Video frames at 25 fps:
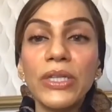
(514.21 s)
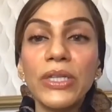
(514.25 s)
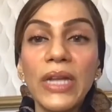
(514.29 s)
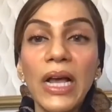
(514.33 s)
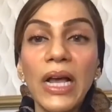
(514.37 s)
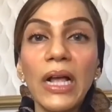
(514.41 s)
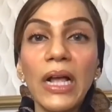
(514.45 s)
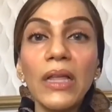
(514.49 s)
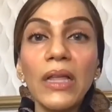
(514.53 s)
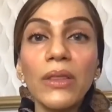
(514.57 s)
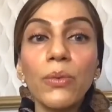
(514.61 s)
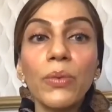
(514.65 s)

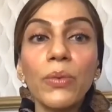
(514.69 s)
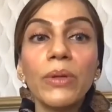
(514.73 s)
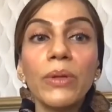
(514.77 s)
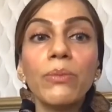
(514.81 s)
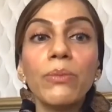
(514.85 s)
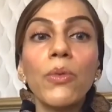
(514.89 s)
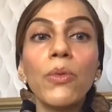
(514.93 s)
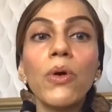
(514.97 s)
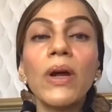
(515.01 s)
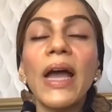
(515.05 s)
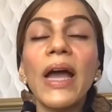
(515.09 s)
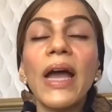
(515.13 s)
health with
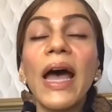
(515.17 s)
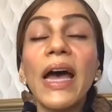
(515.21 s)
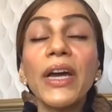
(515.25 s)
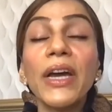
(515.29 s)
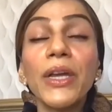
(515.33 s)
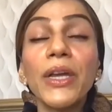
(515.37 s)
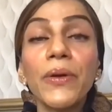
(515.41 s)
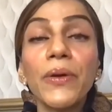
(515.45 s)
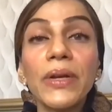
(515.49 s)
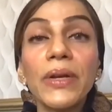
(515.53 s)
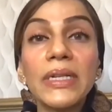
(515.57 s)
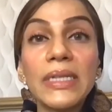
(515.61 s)
more
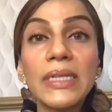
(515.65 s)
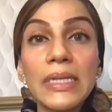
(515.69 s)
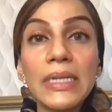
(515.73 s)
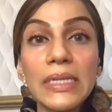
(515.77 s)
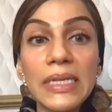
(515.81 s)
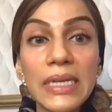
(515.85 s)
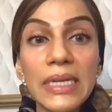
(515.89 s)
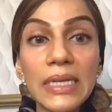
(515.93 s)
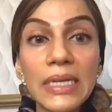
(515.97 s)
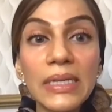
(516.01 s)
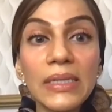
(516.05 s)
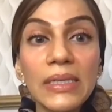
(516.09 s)
accurate
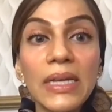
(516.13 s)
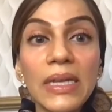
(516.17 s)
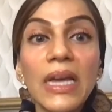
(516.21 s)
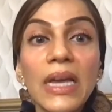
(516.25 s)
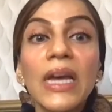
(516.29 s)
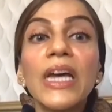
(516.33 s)
disease